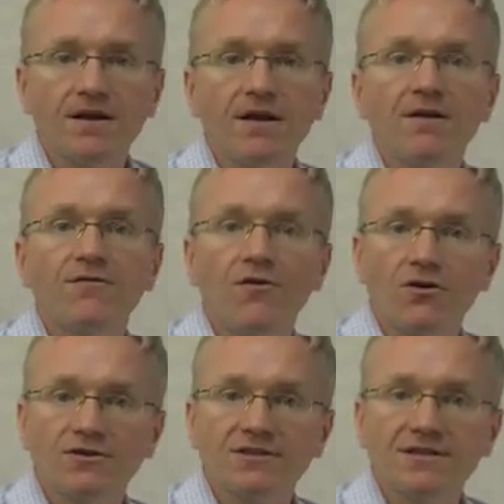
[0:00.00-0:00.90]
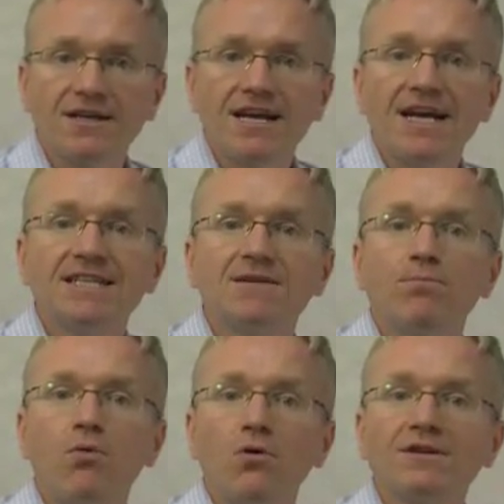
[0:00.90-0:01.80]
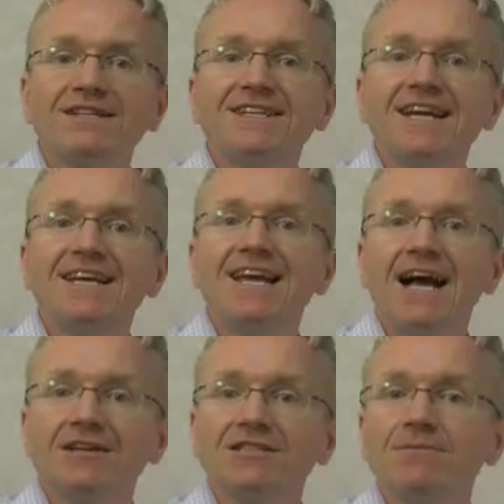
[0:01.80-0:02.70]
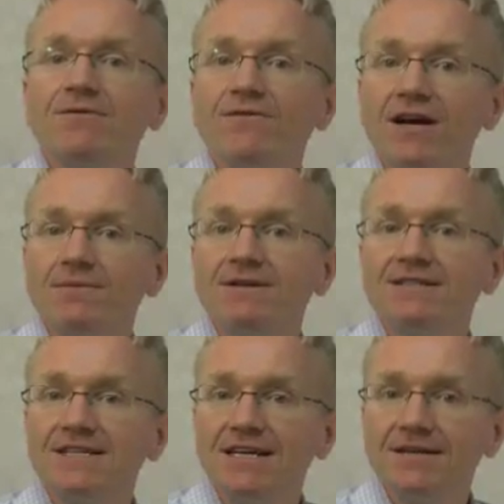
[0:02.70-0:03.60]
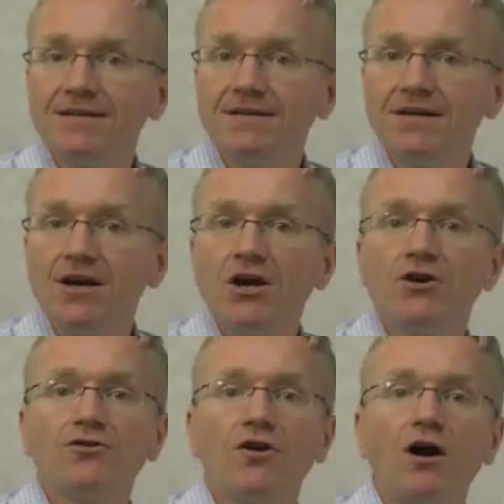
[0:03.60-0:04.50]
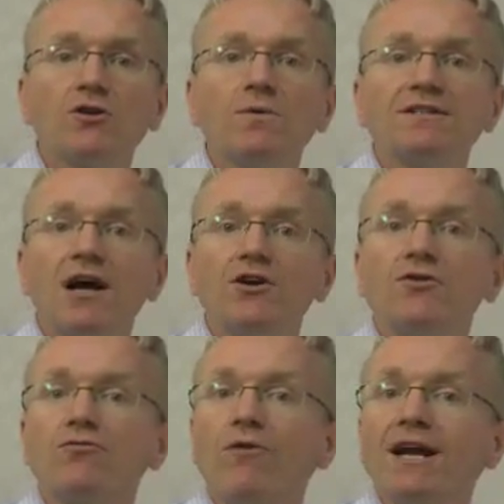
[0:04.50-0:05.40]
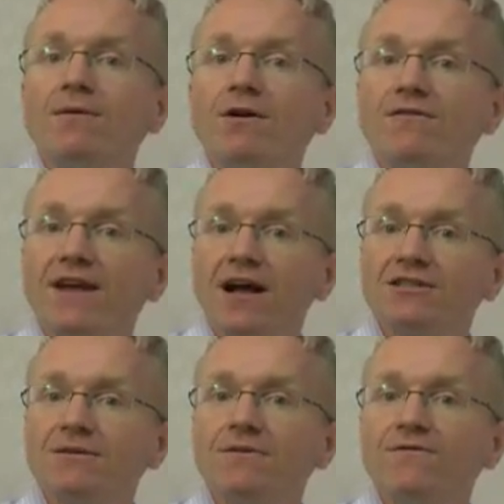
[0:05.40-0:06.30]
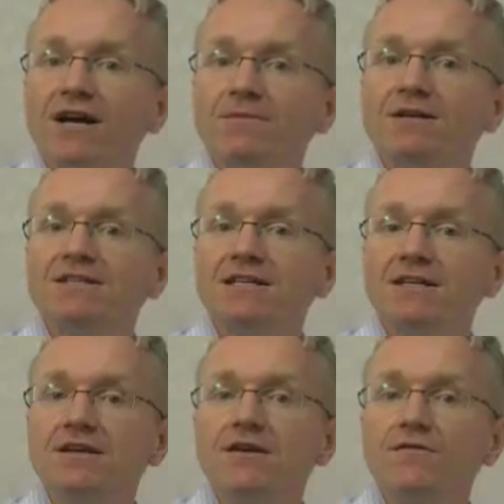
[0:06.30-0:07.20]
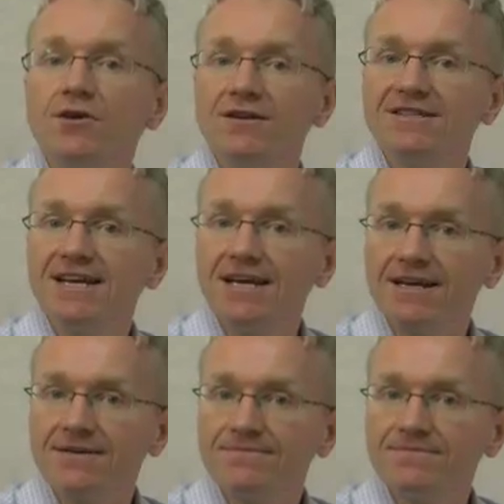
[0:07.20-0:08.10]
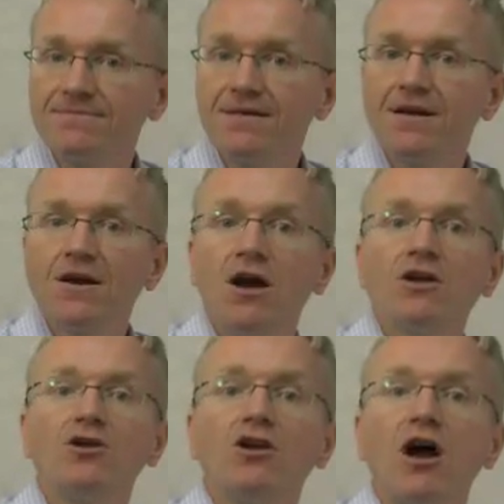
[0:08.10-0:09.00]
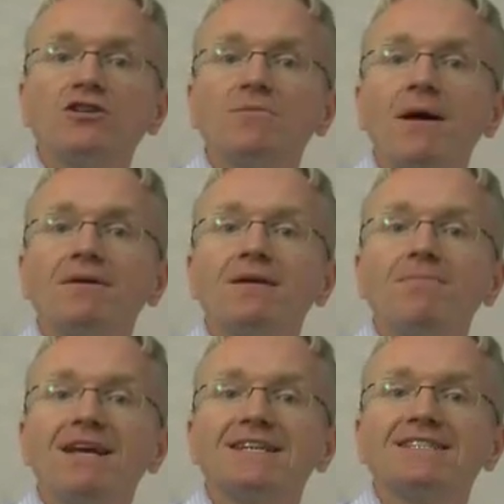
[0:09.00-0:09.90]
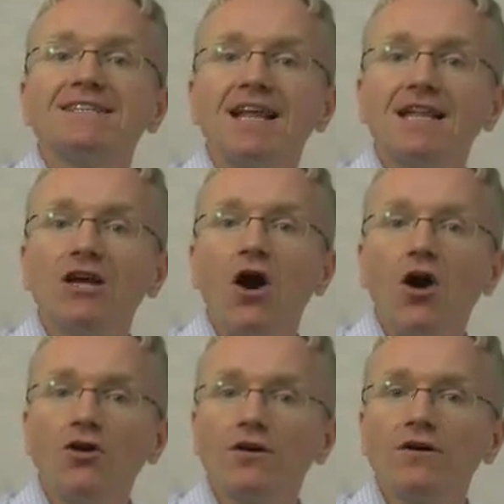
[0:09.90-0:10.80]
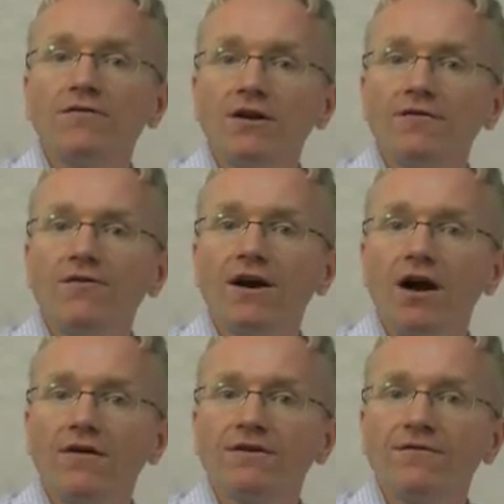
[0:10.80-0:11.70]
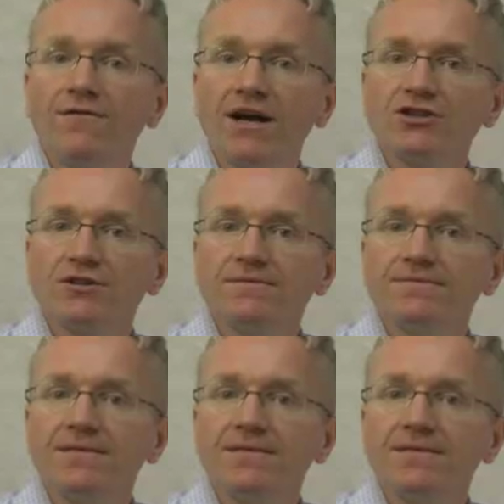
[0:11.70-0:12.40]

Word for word: First, it's important to take calcium and vitamin D. Your doctor will tell you the right amount of calcium and vitamin D for you to take. Denosumab can make it slightly harder for you to fight off an infection.